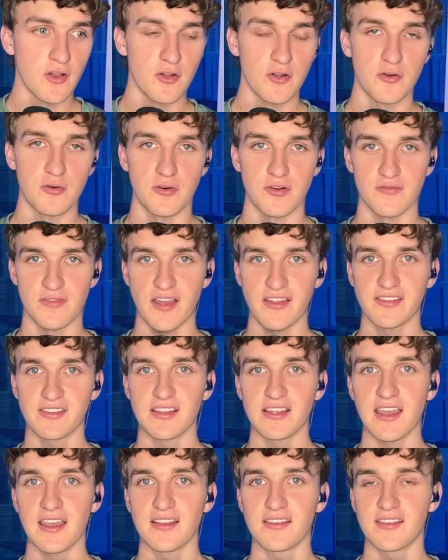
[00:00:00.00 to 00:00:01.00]
who
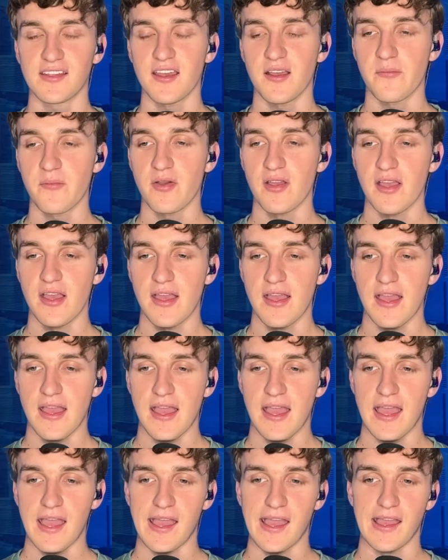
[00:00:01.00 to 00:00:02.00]
investigates him.
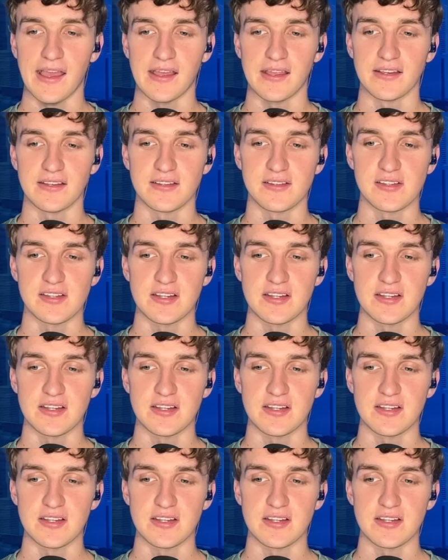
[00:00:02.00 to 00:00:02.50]
And